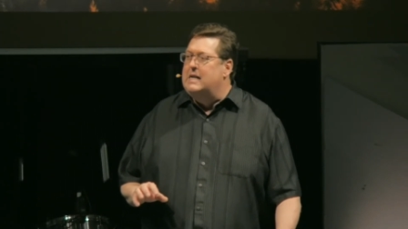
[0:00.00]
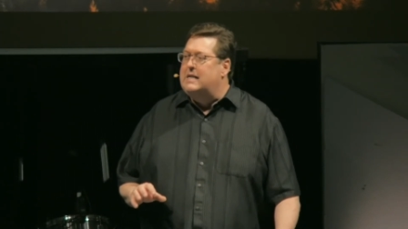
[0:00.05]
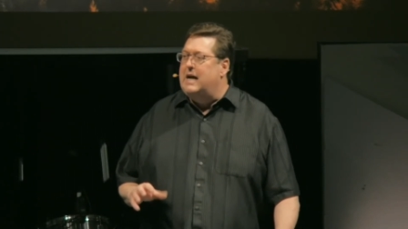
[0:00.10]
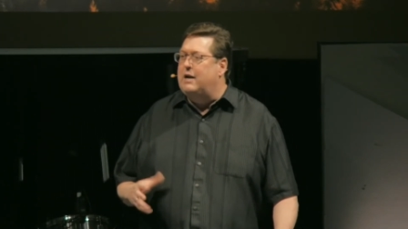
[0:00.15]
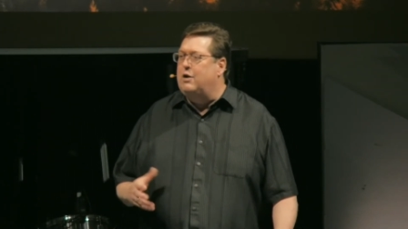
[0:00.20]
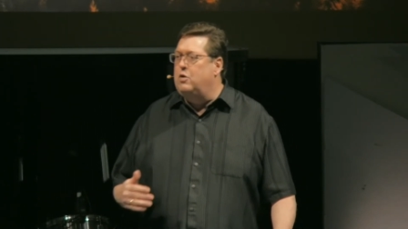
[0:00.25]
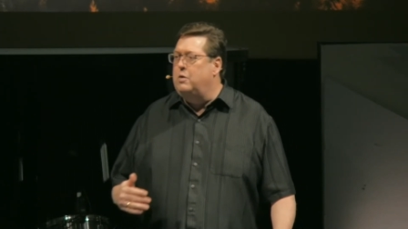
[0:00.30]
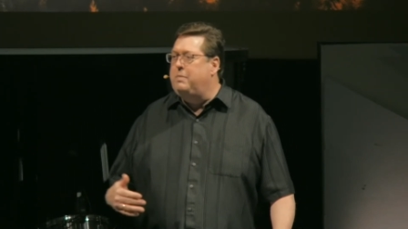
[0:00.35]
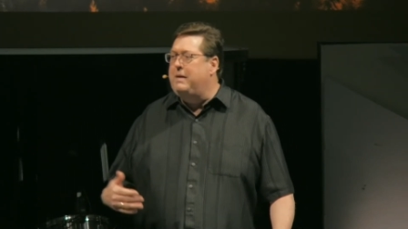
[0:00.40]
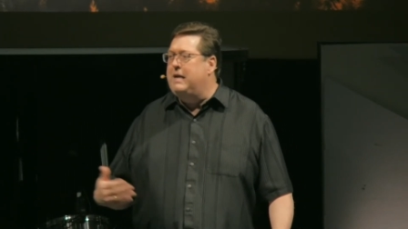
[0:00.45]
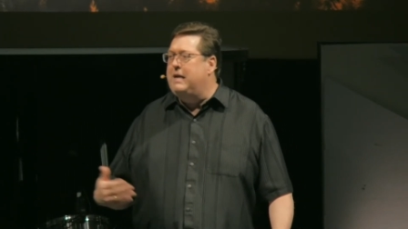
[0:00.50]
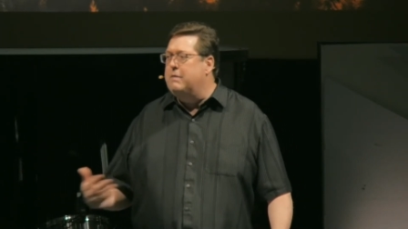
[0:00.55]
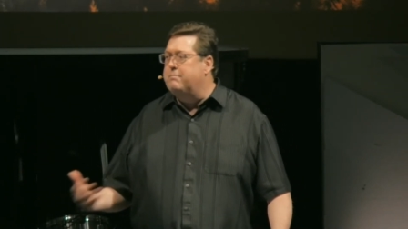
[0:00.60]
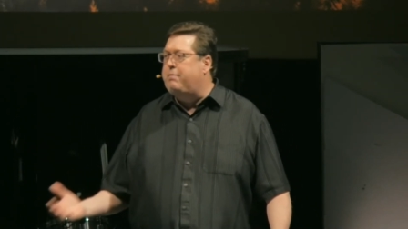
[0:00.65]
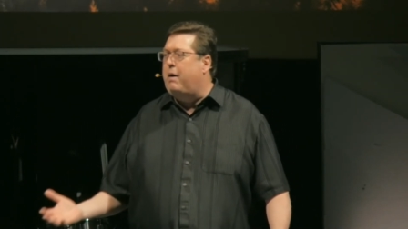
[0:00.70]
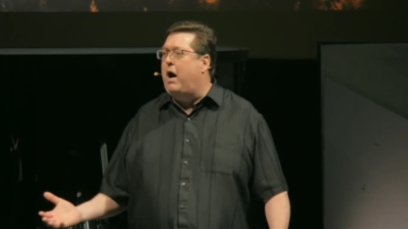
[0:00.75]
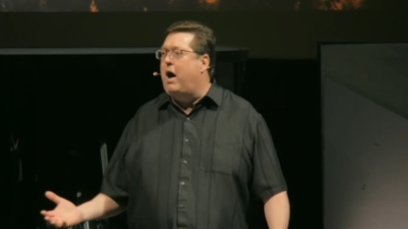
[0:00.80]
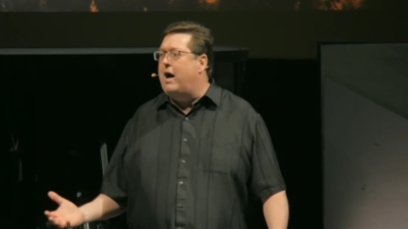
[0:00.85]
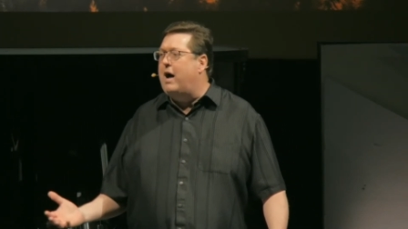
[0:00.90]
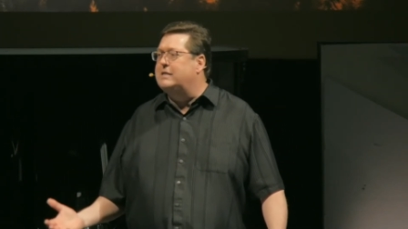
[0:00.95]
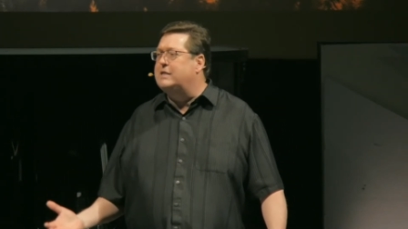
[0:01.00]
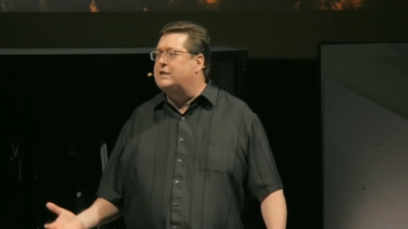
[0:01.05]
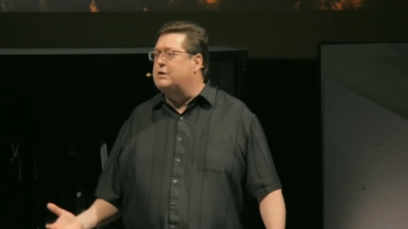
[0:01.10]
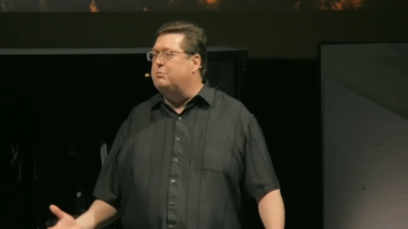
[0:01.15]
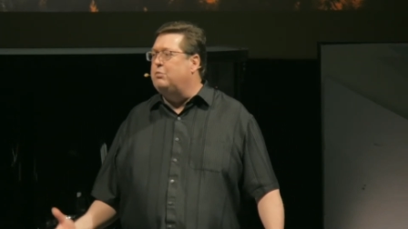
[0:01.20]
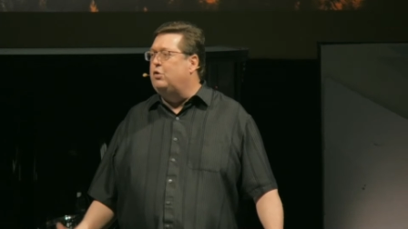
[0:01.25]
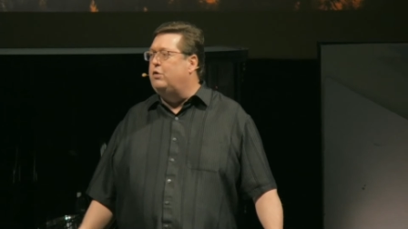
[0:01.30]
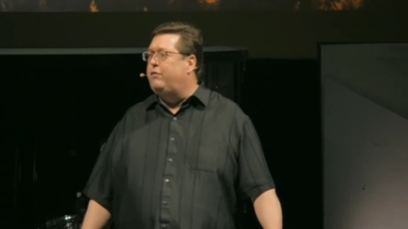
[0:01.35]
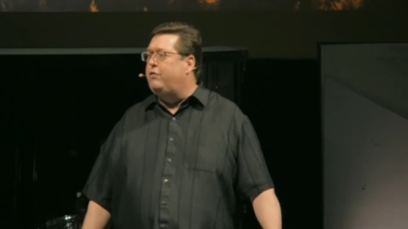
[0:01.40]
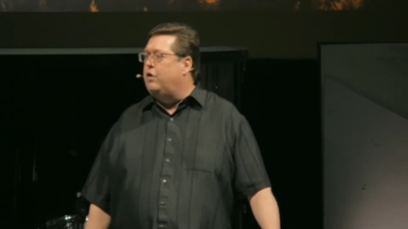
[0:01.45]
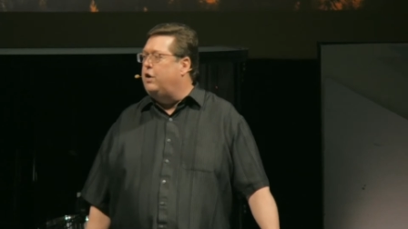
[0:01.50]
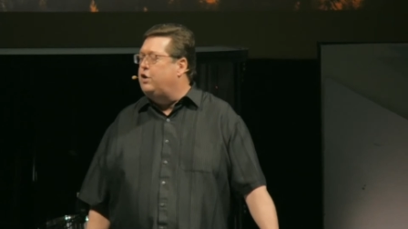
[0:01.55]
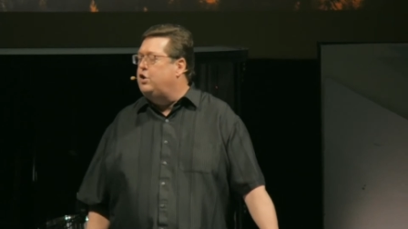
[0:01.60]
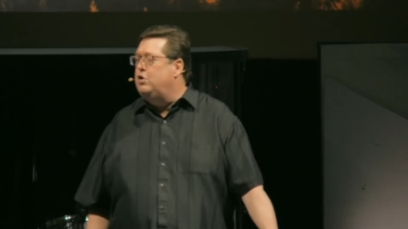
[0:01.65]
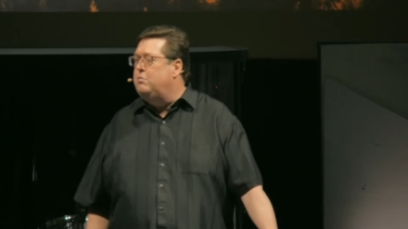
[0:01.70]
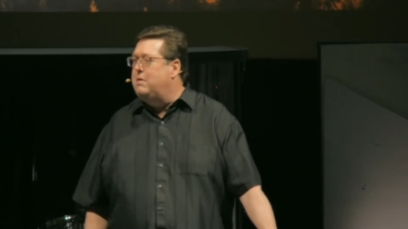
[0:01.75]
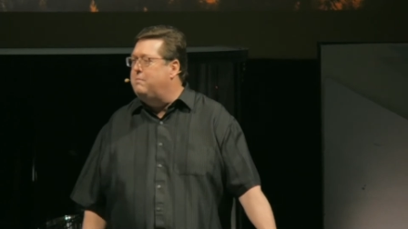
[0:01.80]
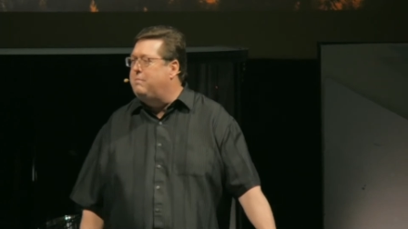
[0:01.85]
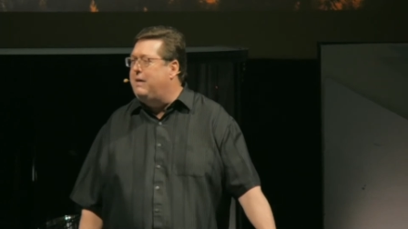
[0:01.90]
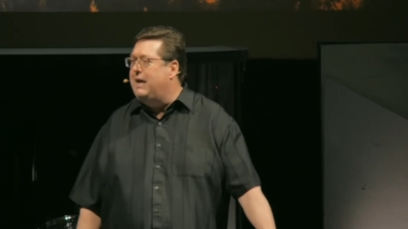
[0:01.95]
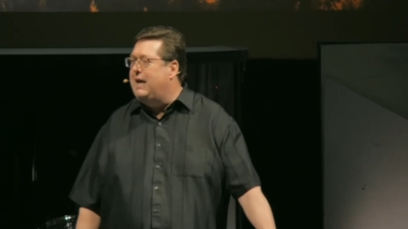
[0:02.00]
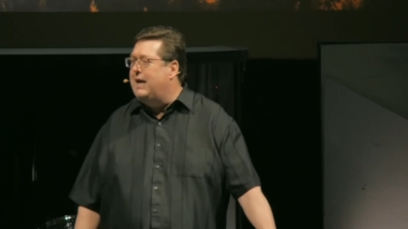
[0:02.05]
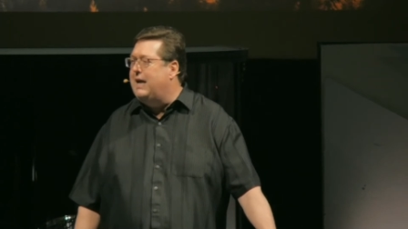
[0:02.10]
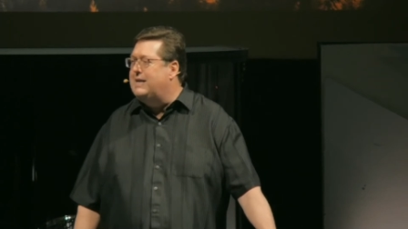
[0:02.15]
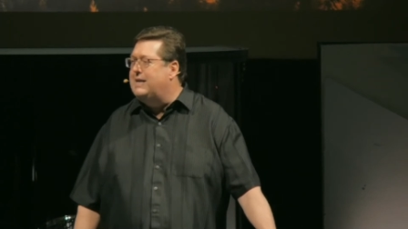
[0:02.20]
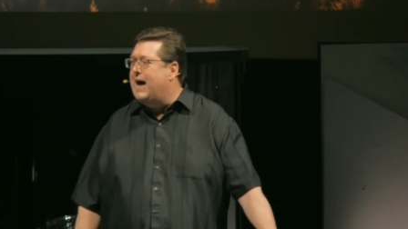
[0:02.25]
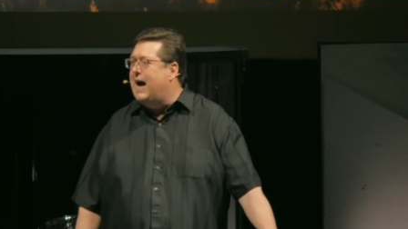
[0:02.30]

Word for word: that it would be impossible for a human being